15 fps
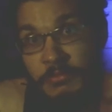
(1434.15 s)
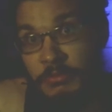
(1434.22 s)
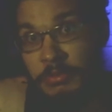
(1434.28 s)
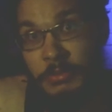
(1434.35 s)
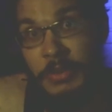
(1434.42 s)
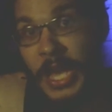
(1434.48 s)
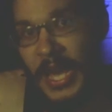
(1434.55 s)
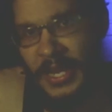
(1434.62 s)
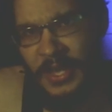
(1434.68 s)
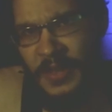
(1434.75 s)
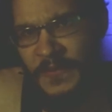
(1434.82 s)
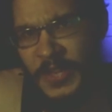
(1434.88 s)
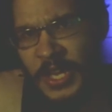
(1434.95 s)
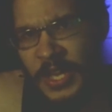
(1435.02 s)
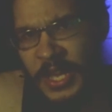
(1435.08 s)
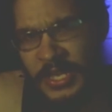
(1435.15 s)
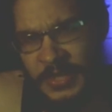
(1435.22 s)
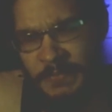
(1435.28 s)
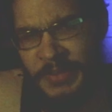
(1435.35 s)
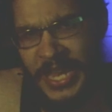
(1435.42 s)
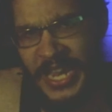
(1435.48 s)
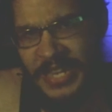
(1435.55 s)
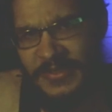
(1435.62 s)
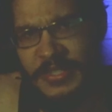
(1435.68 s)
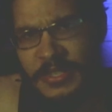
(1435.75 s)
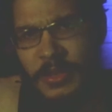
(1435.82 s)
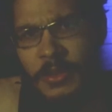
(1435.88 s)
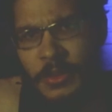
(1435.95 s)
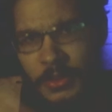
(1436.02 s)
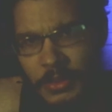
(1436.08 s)
a lot of debate,
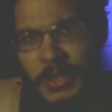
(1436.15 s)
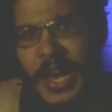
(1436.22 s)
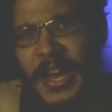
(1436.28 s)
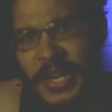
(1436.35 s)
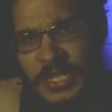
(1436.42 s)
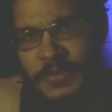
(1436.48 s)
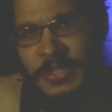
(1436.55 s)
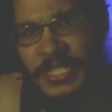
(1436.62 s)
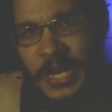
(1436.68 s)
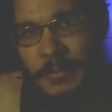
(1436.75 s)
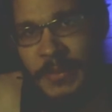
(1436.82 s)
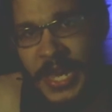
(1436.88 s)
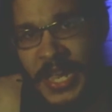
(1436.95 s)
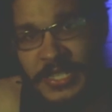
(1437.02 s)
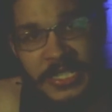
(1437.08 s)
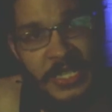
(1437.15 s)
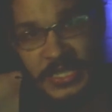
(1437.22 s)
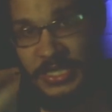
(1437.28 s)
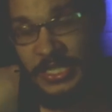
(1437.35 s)
a lot of different type matches.